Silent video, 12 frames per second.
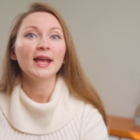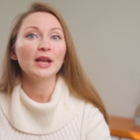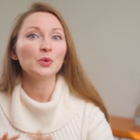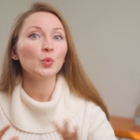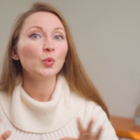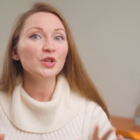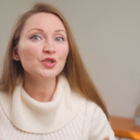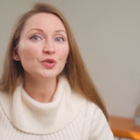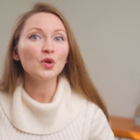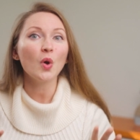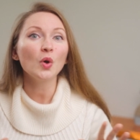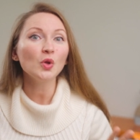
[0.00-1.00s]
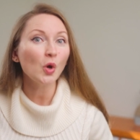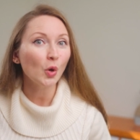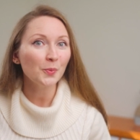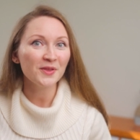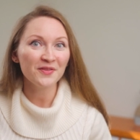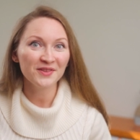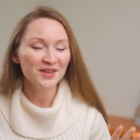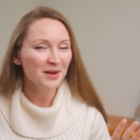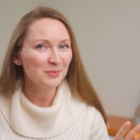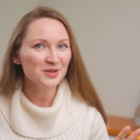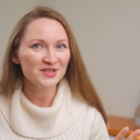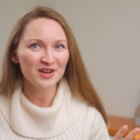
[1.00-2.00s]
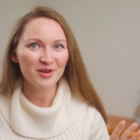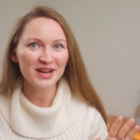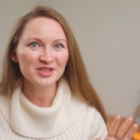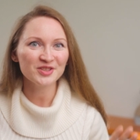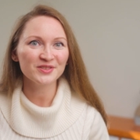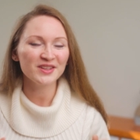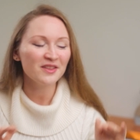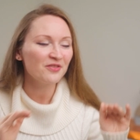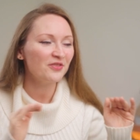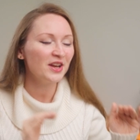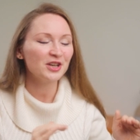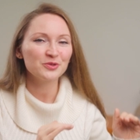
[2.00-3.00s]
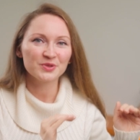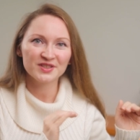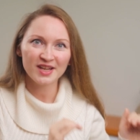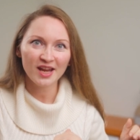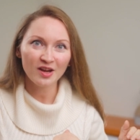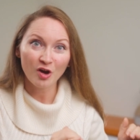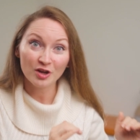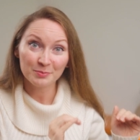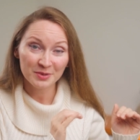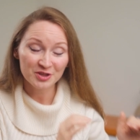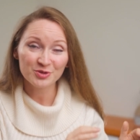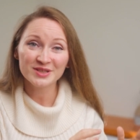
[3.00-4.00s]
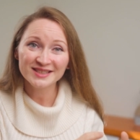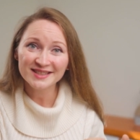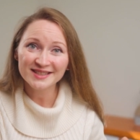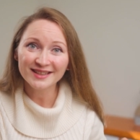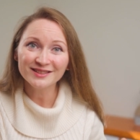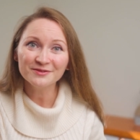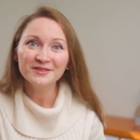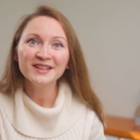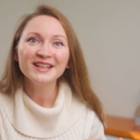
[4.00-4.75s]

and we should all hope that the numbers are actually there to stay on Pinterest itself,